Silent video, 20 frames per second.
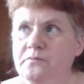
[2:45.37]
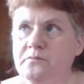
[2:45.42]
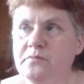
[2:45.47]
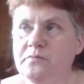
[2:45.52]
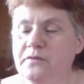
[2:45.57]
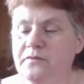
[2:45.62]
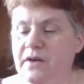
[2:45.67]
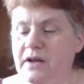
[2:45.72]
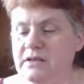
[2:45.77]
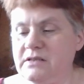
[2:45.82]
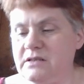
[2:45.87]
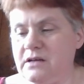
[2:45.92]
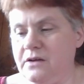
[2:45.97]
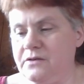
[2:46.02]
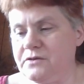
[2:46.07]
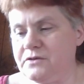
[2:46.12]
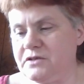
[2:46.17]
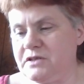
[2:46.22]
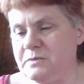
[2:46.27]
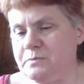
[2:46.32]
prevents
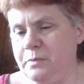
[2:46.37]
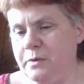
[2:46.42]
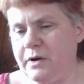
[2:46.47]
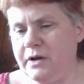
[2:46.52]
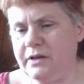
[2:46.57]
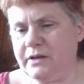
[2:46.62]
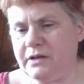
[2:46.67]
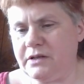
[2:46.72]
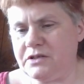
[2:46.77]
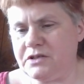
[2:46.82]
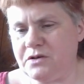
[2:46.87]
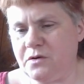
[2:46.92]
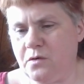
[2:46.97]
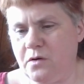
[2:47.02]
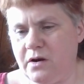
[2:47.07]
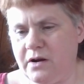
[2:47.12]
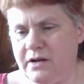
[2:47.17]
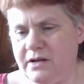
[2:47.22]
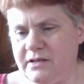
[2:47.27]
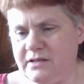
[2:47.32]
other spoilage
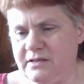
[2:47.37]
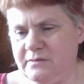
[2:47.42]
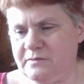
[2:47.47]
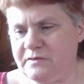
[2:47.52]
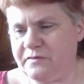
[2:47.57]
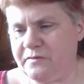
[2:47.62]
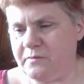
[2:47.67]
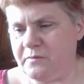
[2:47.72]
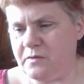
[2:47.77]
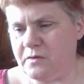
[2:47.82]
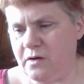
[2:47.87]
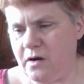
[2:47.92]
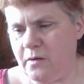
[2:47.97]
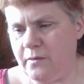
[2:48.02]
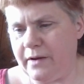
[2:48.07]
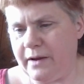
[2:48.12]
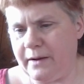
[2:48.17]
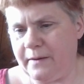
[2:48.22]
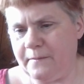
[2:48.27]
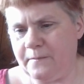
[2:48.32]
organisms from
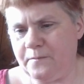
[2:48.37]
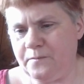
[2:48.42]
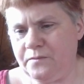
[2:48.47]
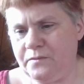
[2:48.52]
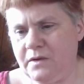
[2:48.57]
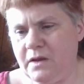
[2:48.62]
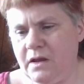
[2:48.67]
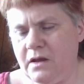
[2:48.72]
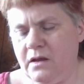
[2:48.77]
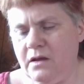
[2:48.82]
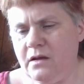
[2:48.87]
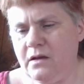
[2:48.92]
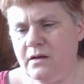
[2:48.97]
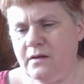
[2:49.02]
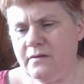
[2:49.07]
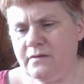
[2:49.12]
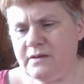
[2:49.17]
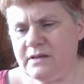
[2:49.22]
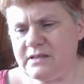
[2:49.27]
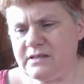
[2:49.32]
growing.
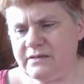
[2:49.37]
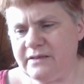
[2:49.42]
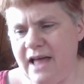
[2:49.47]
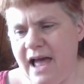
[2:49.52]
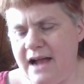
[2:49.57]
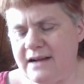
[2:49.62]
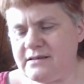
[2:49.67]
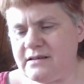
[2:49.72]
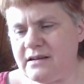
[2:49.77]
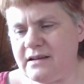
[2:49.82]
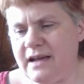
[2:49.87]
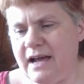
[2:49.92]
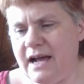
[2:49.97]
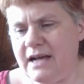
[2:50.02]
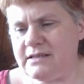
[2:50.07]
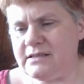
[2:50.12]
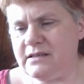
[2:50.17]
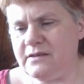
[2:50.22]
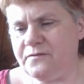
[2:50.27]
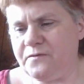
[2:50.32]
This lactic
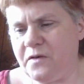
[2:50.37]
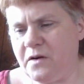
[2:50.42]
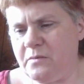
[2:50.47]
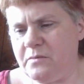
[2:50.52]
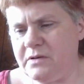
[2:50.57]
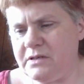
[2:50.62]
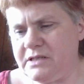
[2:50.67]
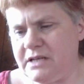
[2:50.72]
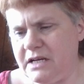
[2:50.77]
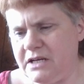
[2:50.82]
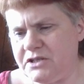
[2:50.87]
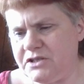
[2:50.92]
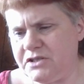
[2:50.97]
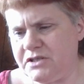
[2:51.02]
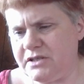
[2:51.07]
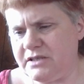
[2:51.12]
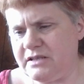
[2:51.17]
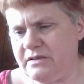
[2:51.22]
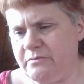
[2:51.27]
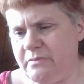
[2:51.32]
acid fermentation
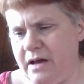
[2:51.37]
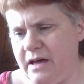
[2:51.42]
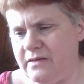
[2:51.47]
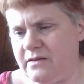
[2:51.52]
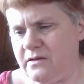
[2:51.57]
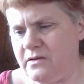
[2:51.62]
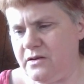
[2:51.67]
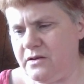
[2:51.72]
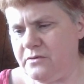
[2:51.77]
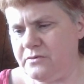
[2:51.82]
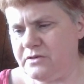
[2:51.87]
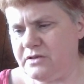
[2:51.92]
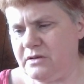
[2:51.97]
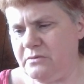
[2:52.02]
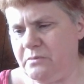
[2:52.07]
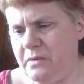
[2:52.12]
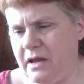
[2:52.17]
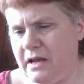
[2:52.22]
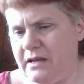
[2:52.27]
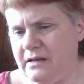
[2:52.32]
is the method used
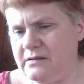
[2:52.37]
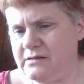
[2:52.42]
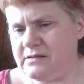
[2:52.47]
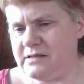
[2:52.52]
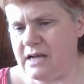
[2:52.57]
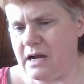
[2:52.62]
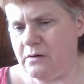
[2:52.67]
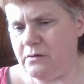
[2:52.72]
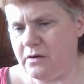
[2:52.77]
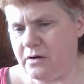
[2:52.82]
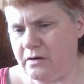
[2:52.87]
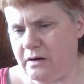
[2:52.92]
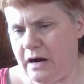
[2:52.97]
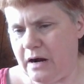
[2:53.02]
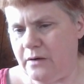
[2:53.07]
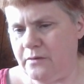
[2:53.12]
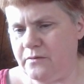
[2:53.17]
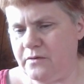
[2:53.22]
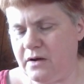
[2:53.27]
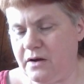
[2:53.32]
in making
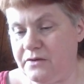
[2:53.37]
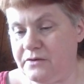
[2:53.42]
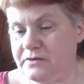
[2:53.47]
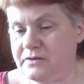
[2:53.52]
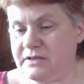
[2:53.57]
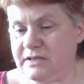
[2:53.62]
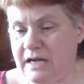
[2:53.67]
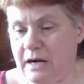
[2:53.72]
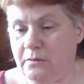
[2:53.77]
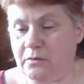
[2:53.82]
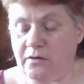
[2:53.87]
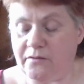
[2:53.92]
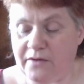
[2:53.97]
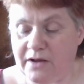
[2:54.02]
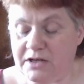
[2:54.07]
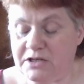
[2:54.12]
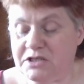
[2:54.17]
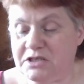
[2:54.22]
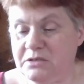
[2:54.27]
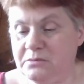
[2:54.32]
sauerkraut and other sour
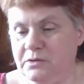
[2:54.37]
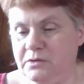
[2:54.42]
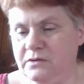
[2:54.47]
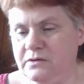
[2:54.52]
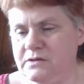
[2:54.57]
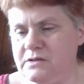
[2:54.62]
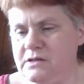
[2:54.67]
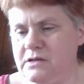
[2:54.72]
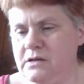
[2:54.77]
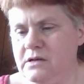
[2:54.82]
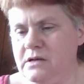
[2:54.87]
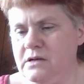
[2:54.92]
vegetables.